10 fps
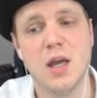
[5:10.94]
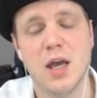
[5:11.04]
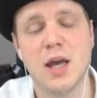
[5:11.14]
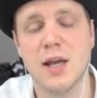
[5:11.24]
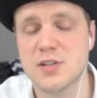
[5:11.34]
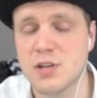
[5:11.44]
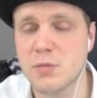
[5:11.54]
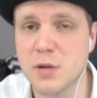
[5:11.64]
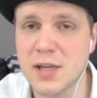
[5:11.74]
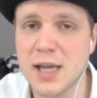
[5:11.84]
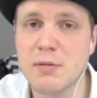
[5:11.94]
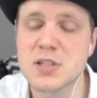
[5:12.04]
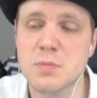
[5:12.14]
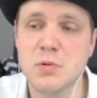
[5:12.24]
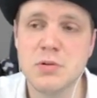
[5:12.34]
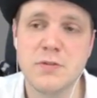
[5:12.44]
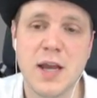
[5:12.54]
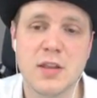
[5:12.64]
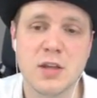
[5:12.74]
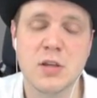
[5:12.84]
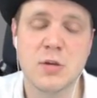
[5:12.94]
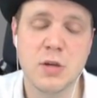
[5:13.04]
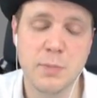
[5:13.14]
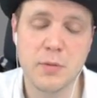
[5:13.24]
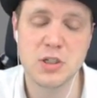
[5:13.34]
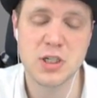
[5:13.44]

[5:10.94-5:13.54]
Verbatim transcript: Uh, so, but now it's more the fact that you can pop the